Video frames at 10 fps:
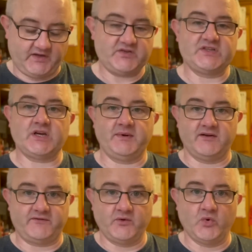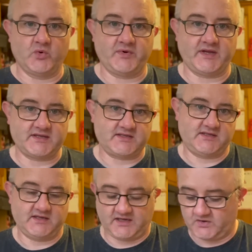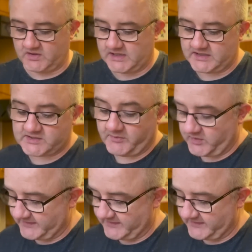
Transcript: she's coming out for a walk with us tomorrow